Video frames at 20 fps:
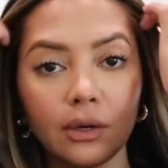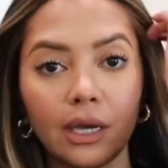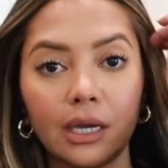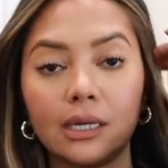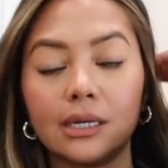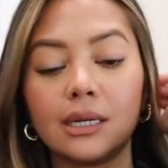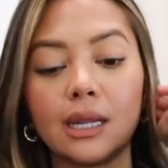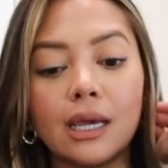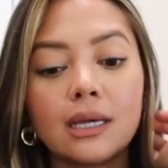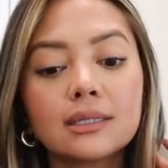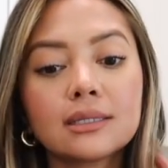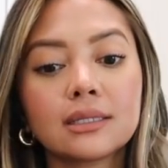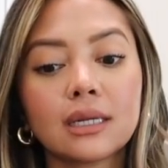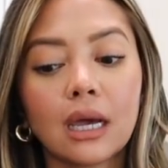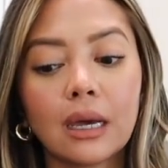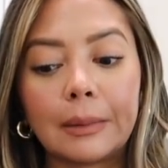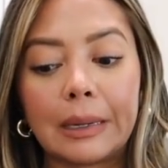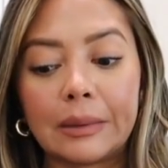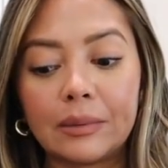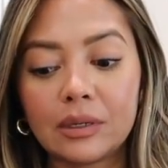Okay, next
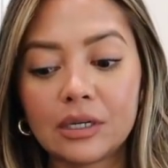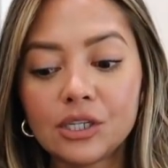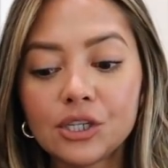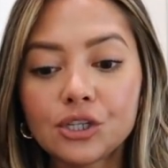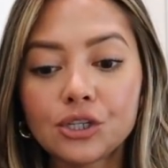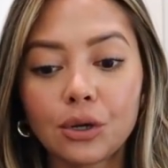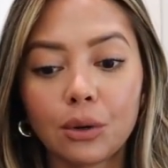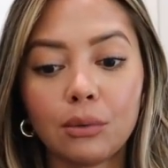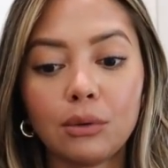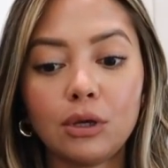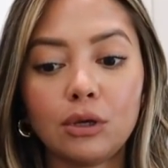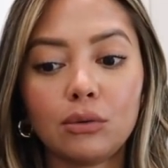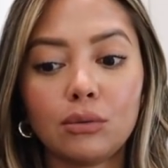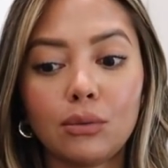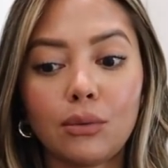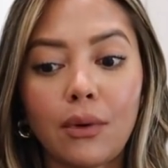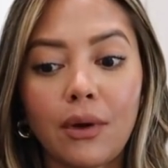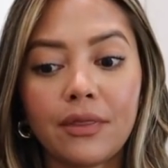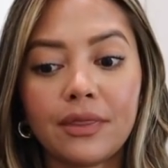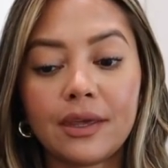up, I'm gonna show
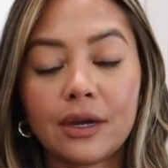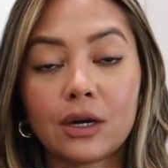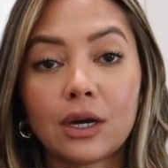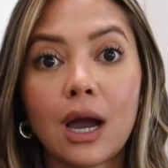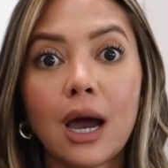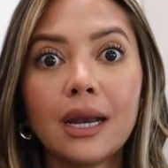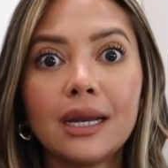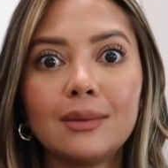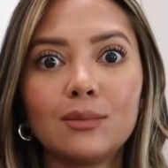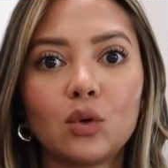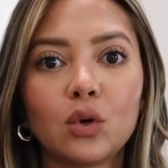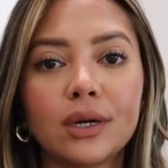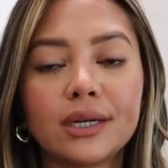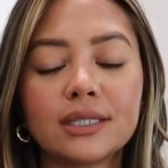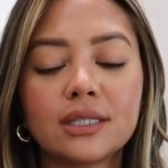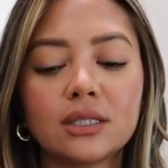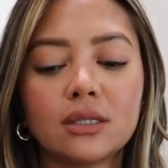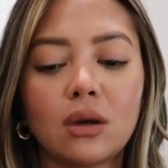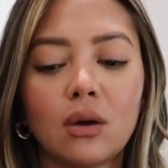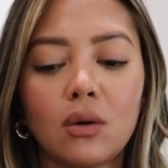you their cutting
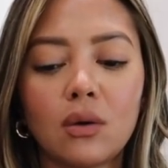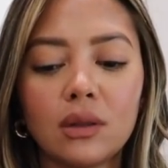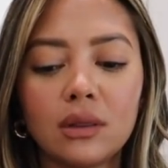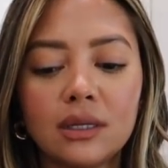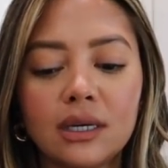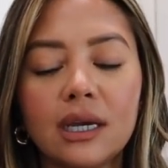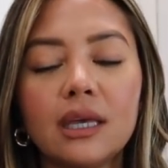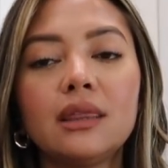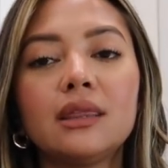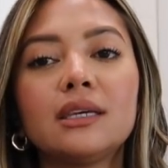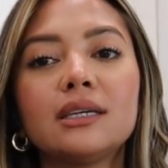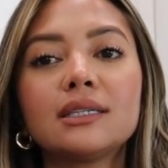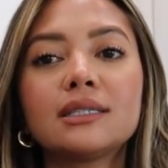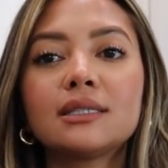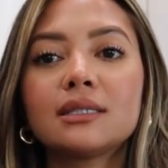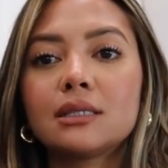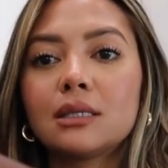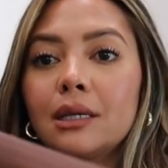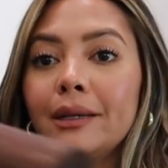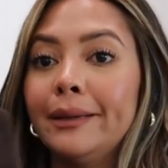board. So look at
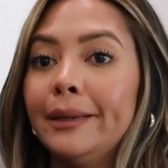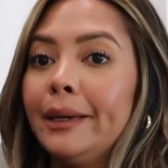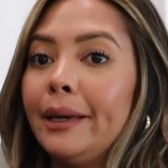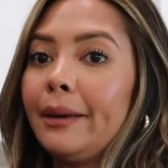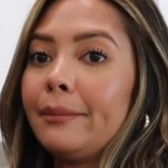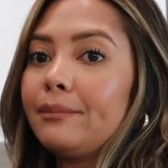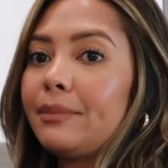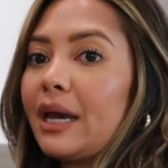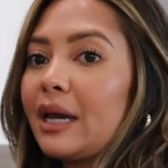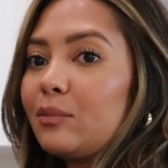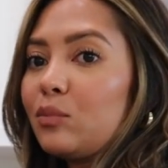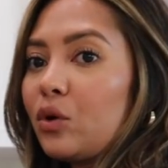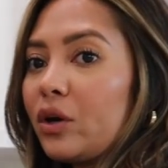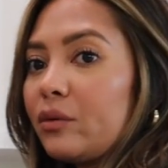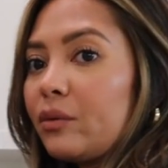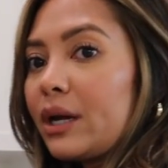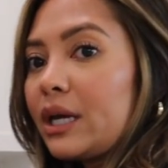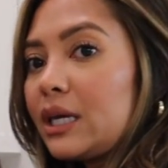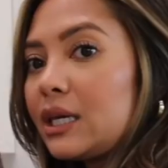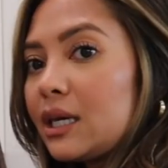this bad
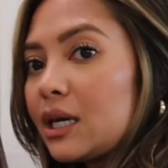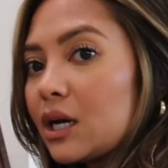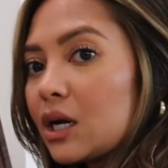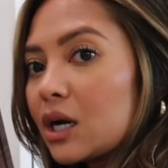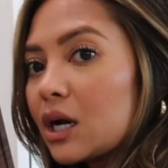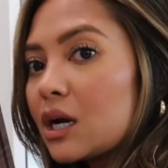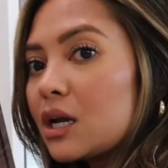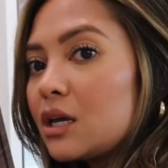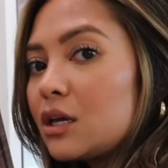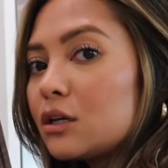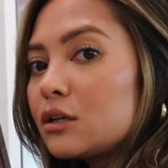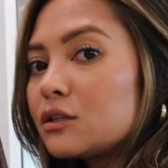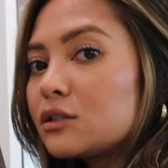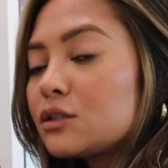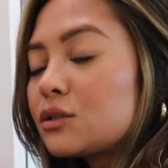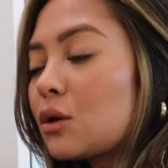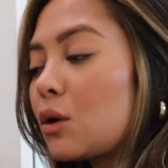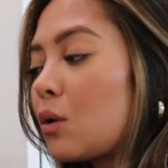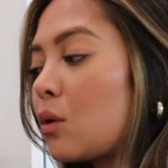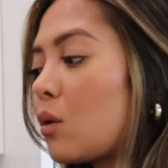boy right here.
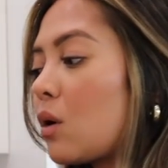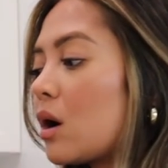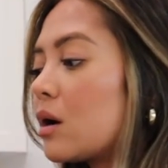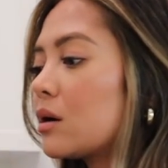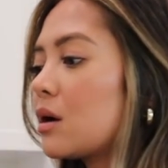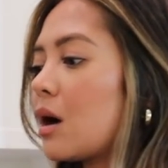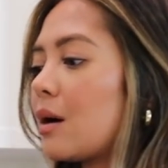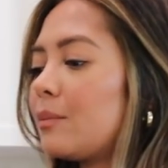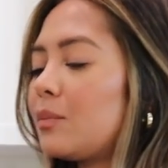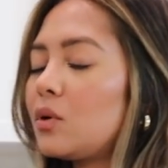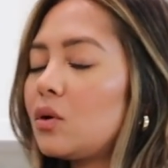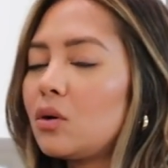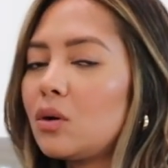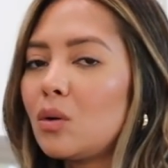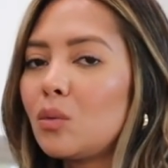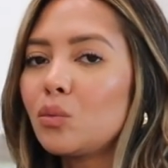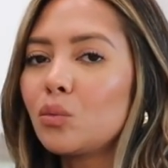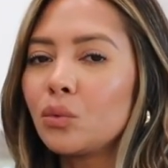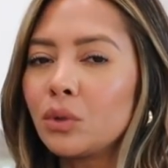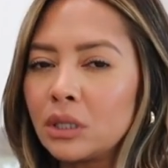So a
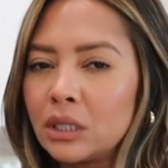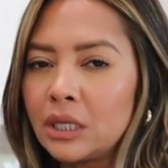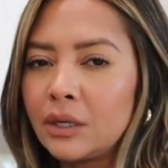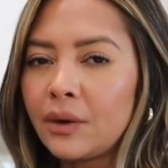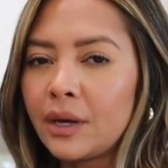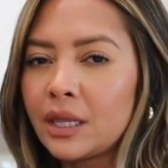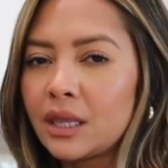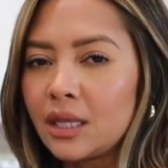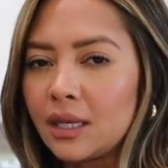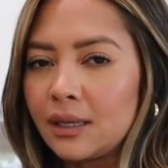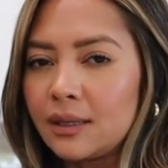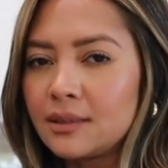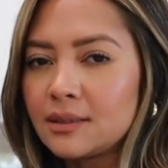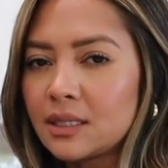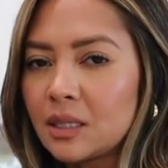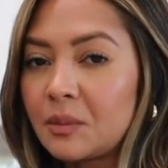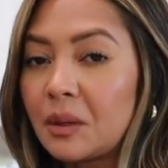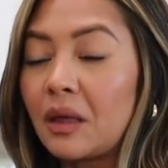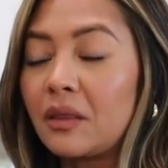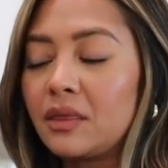couple really great
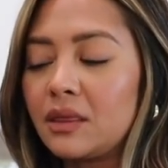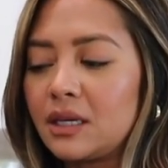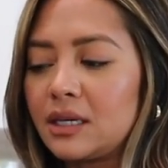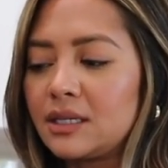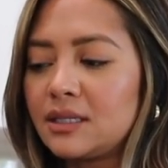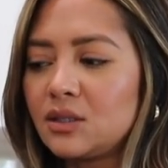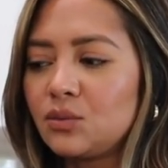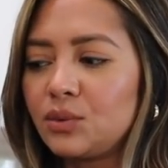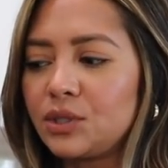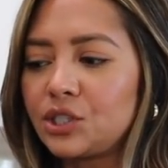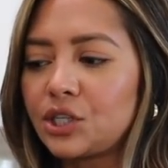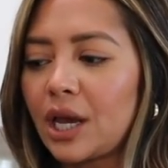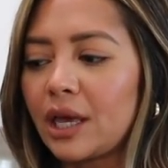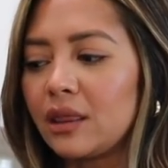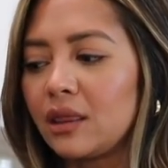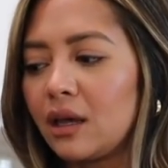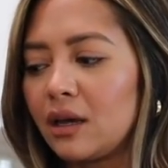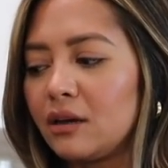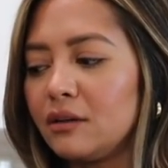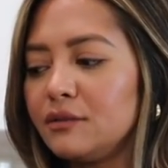things about this, which I
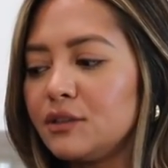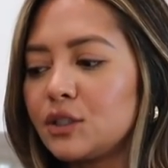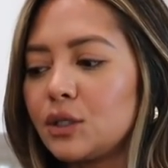love.